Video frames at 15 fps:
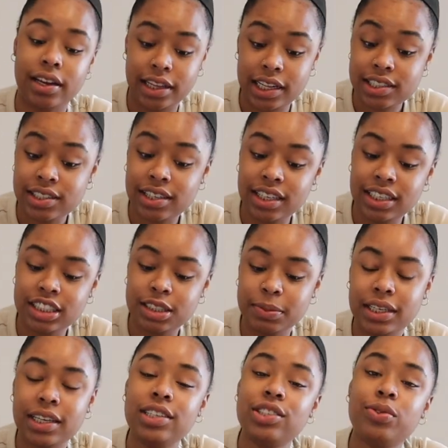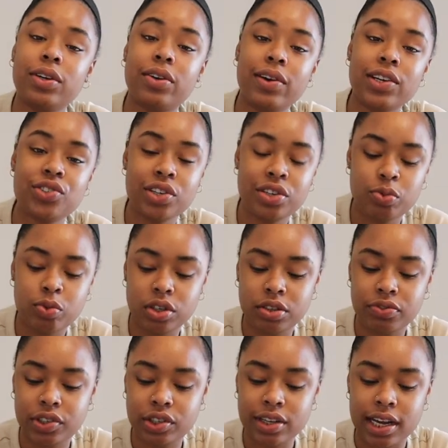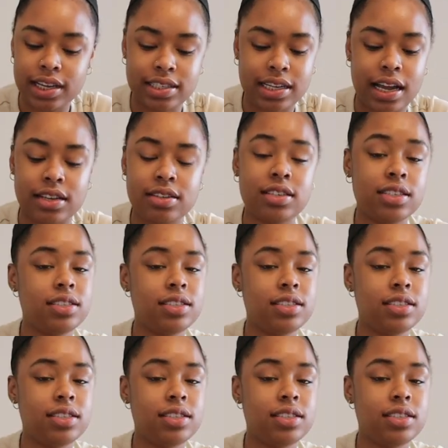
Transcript: And this leads me into a question one of you guys asked.